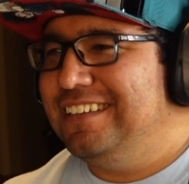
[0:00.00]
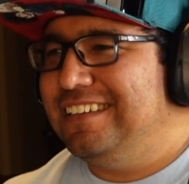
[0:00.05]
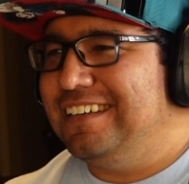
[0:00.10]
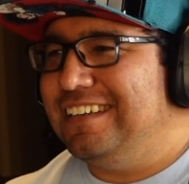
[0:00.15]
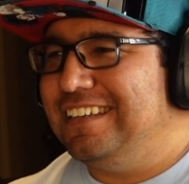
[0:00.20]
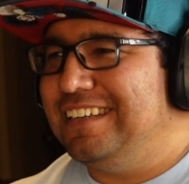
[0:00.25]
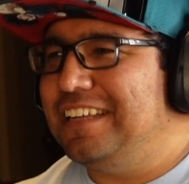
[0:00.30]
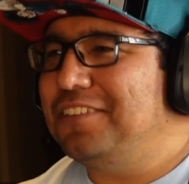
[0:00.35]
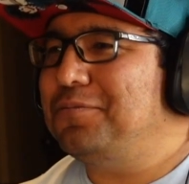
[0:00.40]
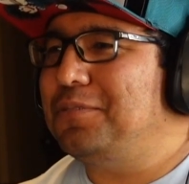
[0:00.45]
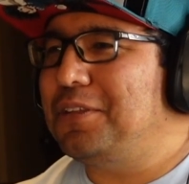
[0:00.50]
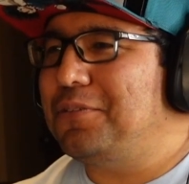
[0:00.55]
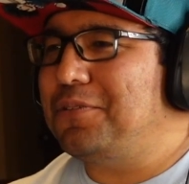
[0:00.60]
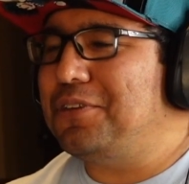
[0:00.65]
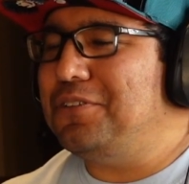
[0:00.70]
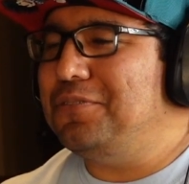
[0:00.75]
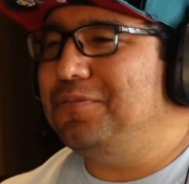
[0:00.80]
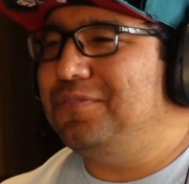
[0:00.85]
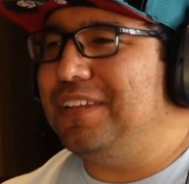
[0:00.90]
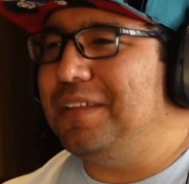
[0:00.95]
that's whenever
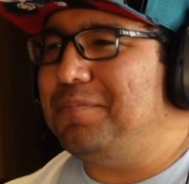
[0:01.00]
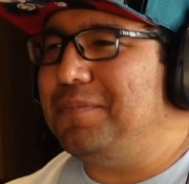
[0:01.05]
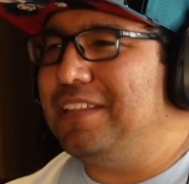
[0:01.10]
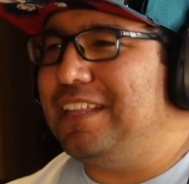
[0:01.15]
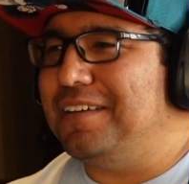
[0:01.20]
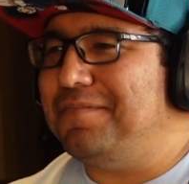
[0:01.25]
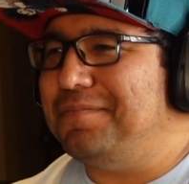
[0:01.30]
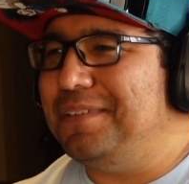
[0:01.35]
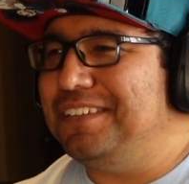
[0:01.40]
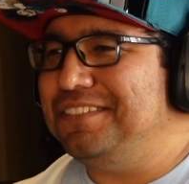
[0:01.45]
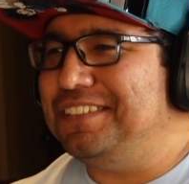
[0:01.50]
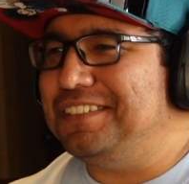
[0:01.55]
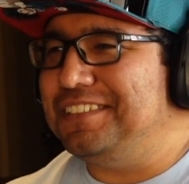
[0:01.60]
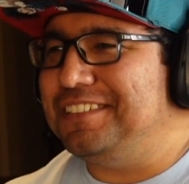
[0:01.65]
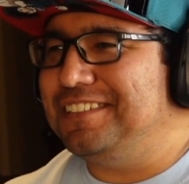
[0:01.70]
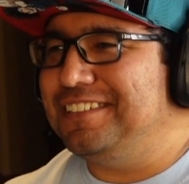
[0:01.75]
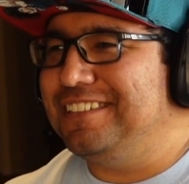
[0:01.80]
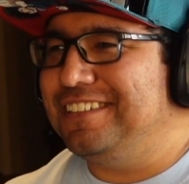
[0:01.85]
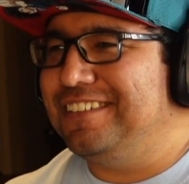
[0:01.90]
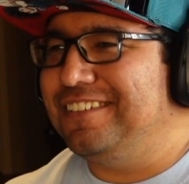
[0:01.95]
you sent me that message.